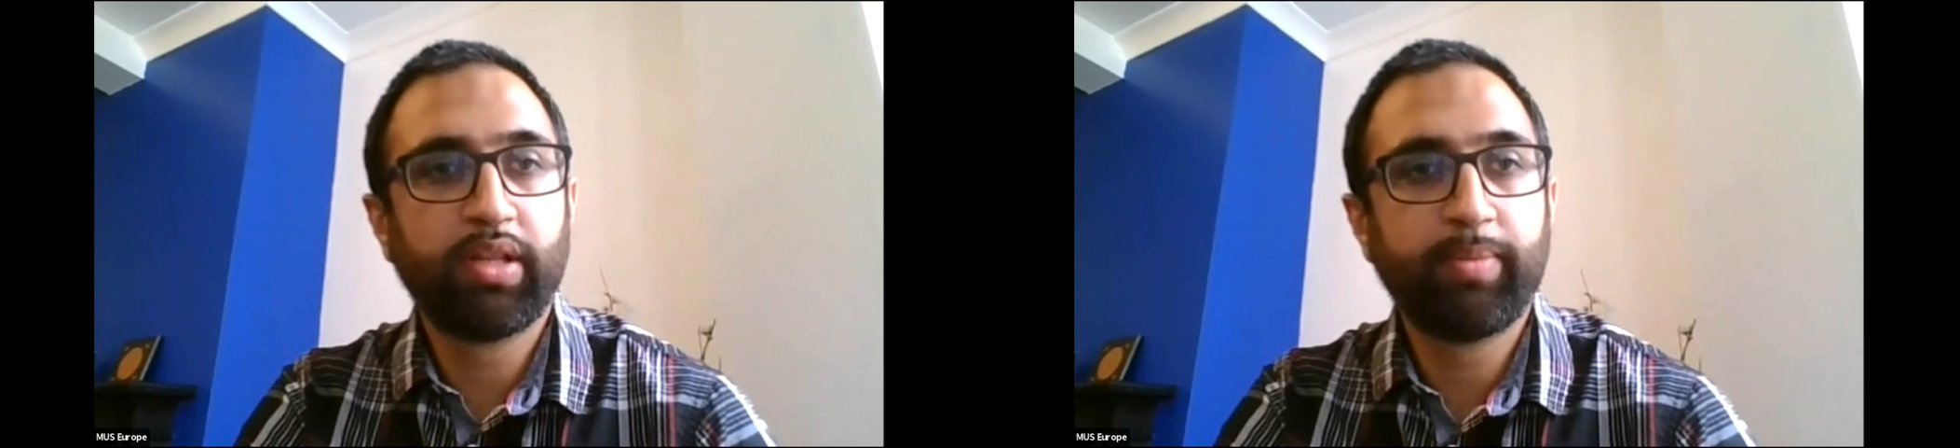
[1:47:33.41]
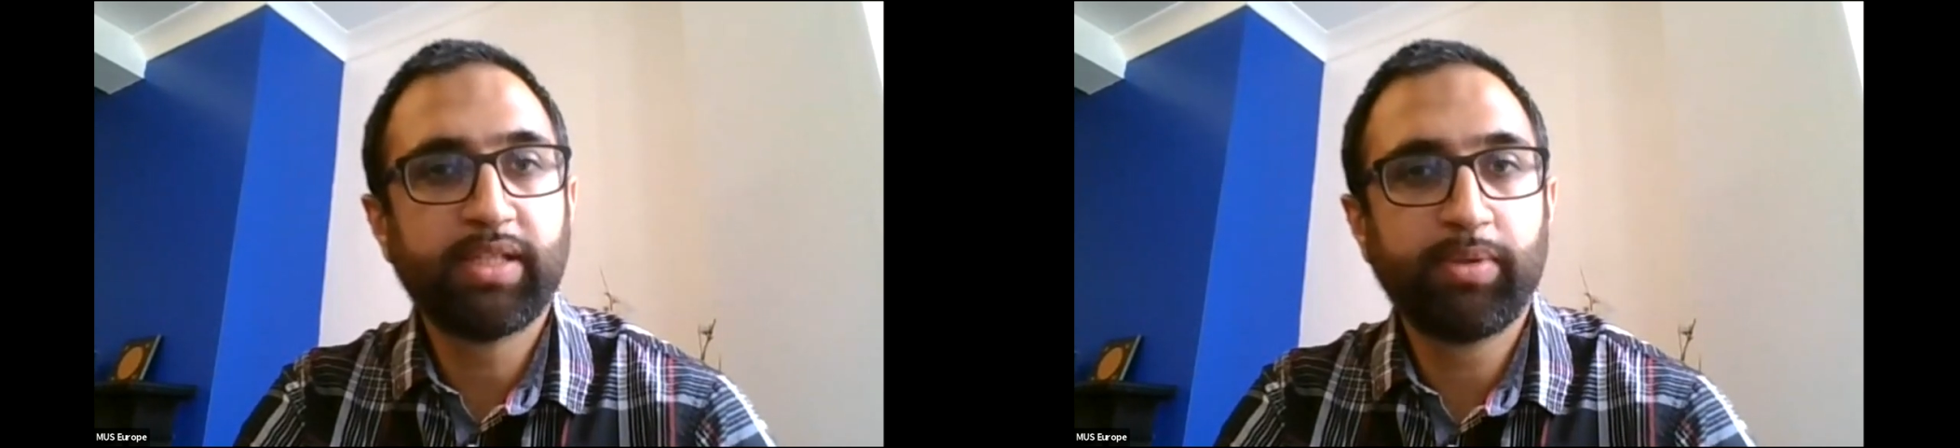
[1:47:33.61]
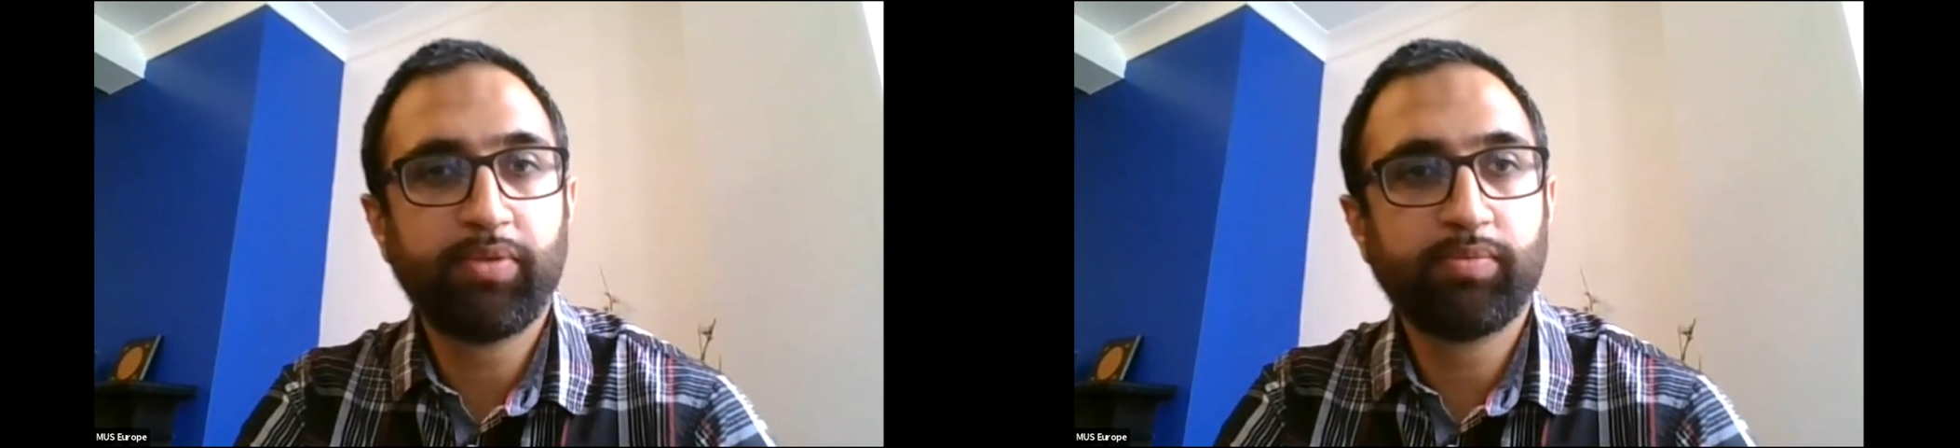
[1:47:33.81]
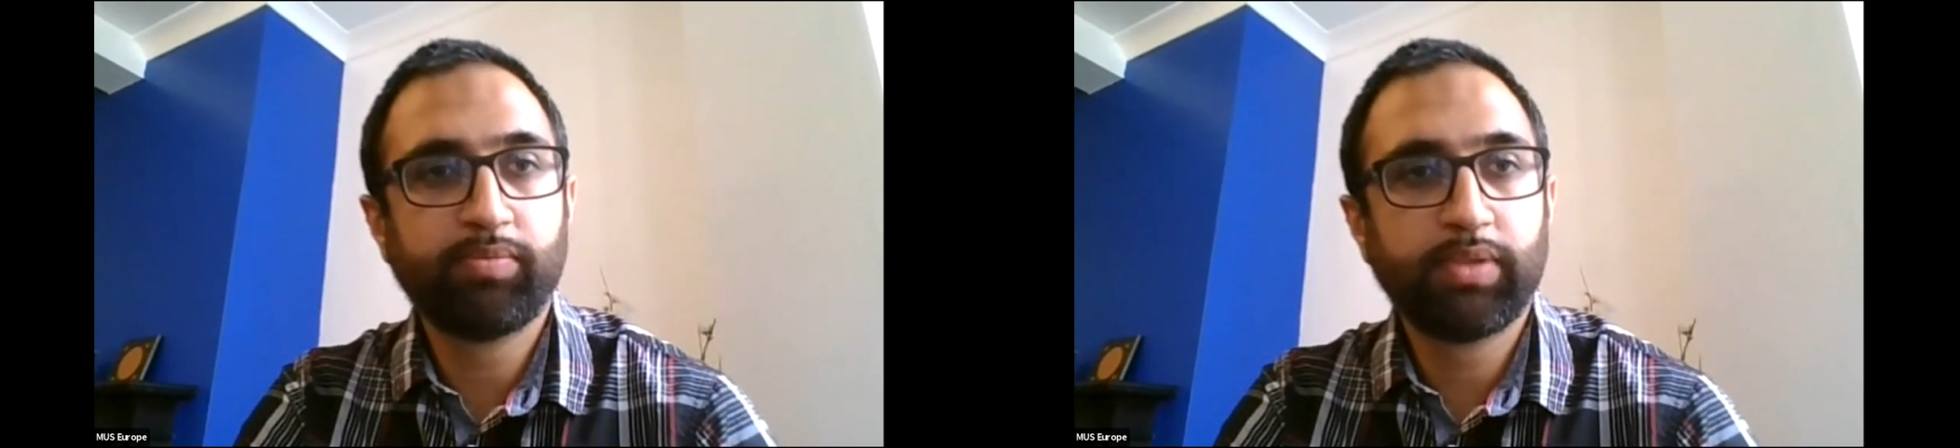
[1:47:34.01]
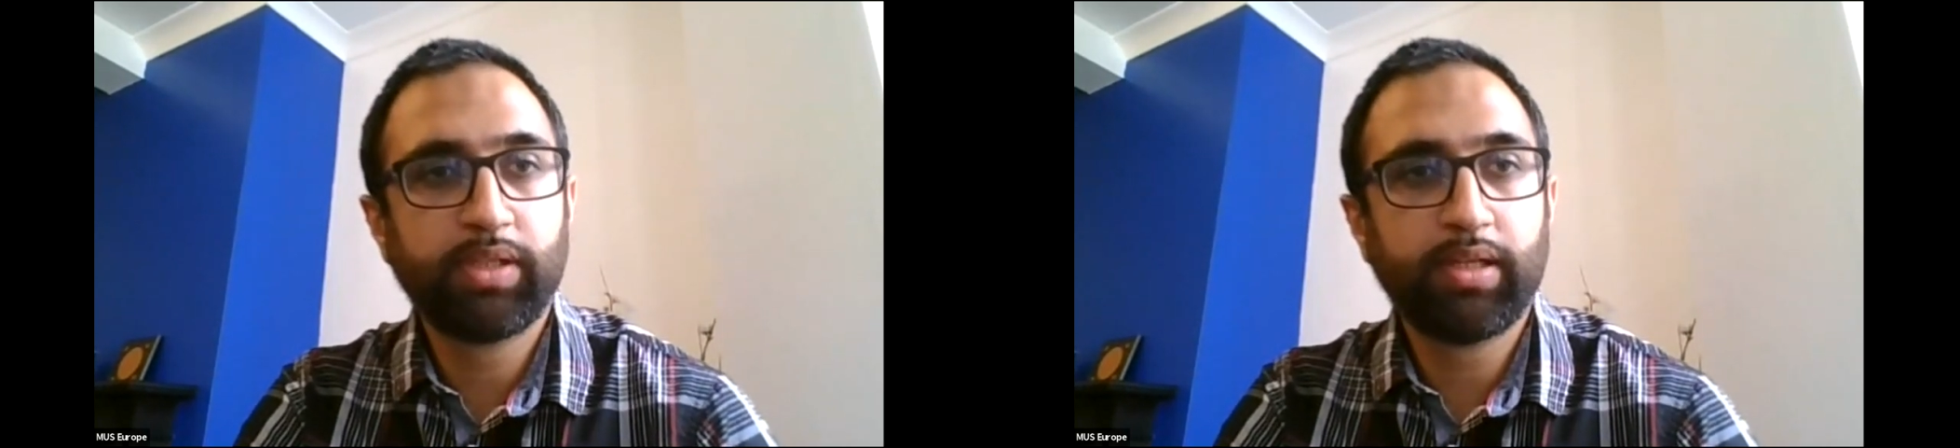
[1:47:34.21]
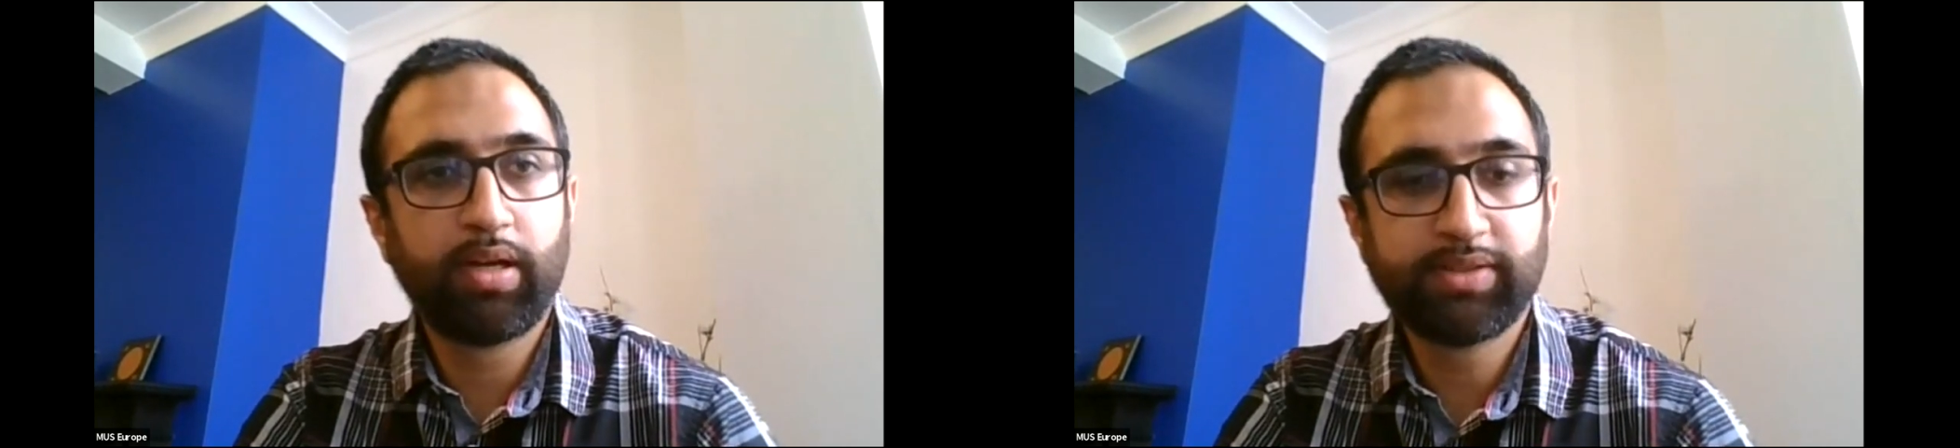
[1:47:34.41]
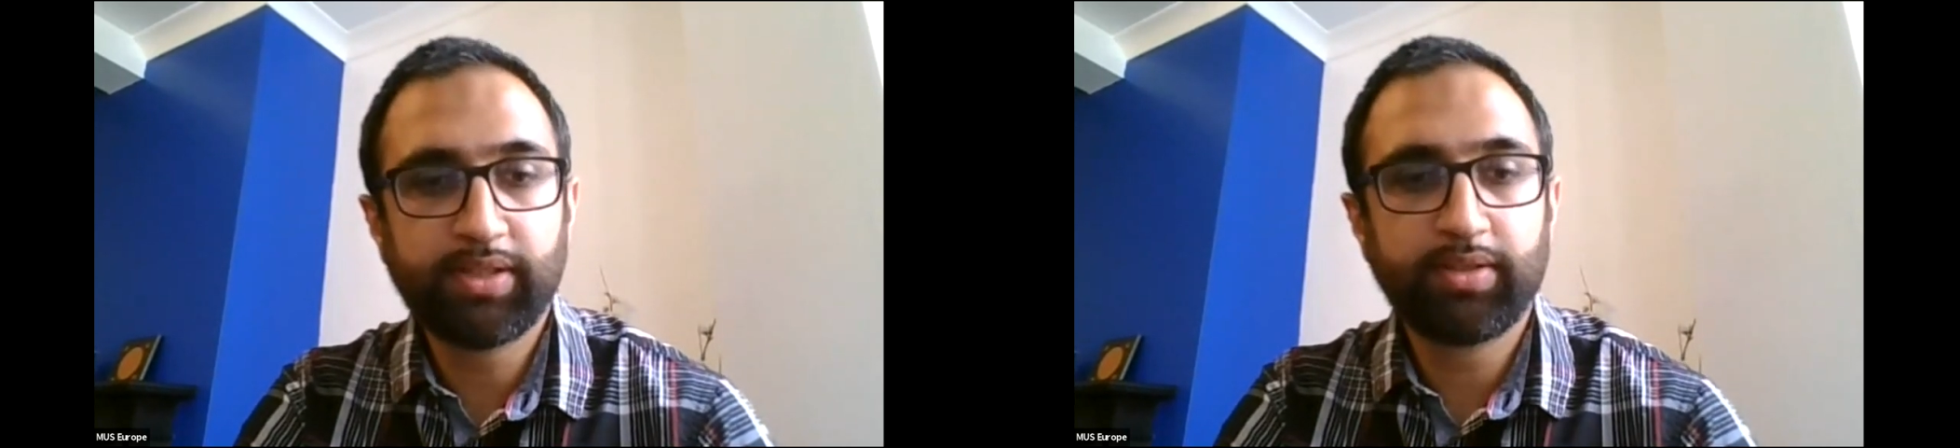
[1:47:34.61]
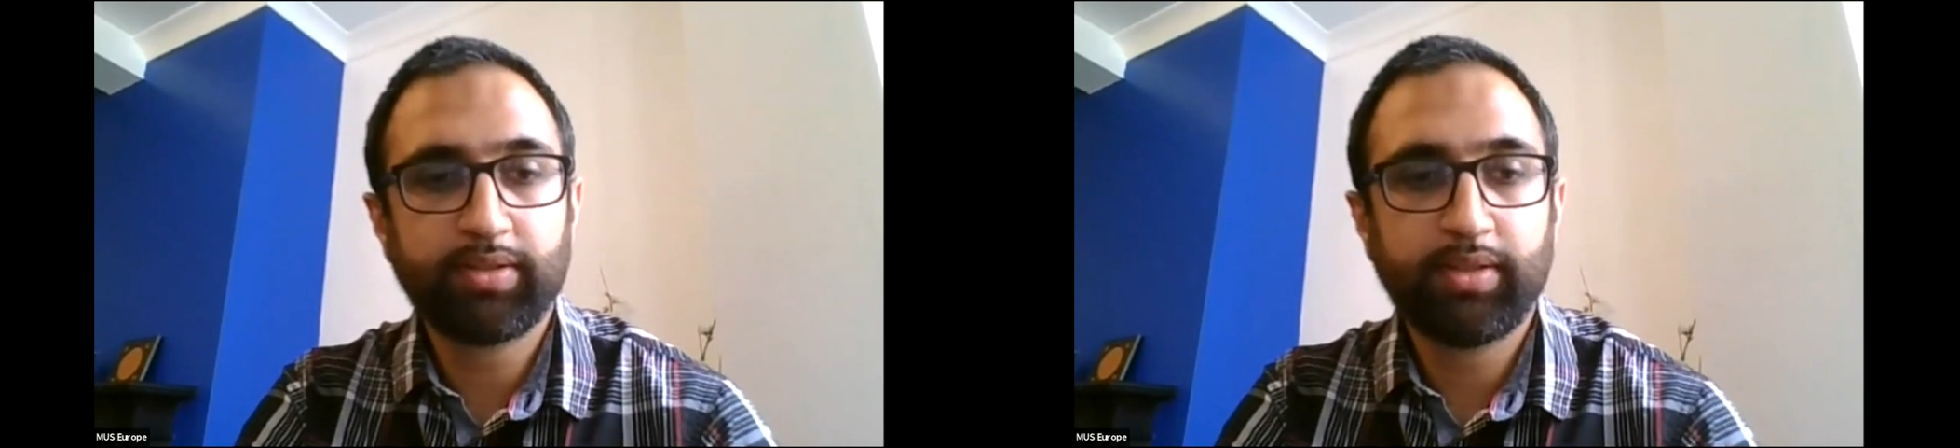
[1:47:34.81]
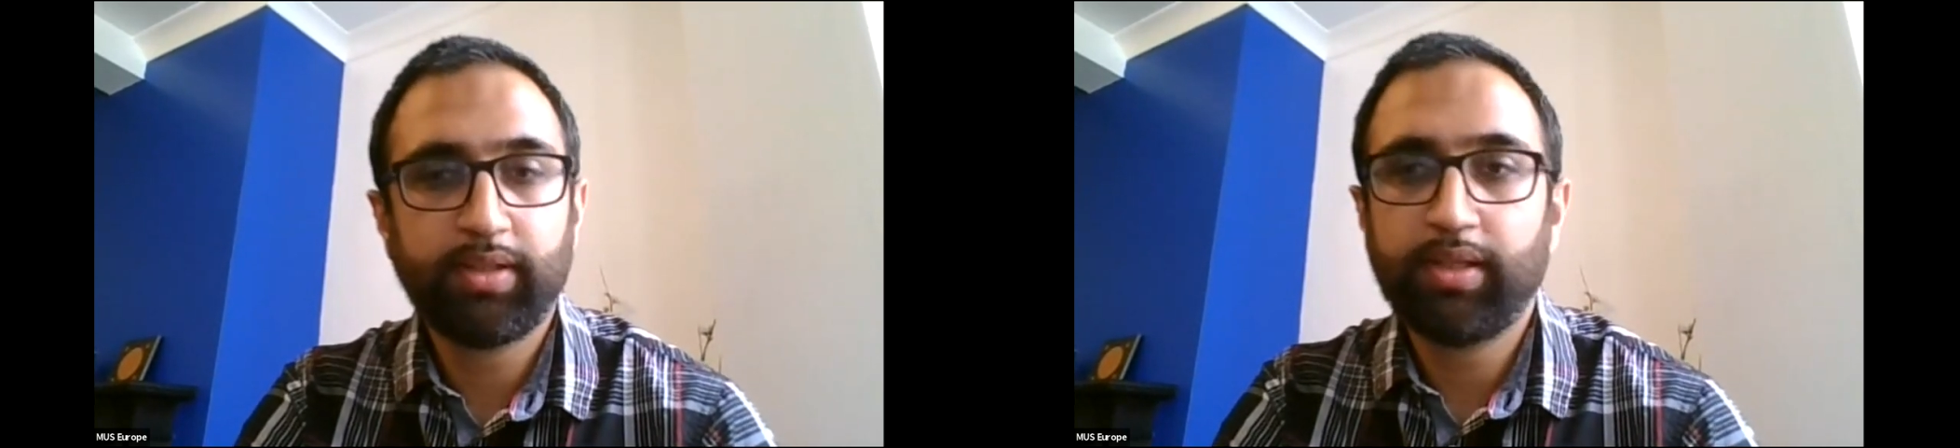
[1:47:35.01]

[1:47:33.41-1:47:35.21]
them has been answered.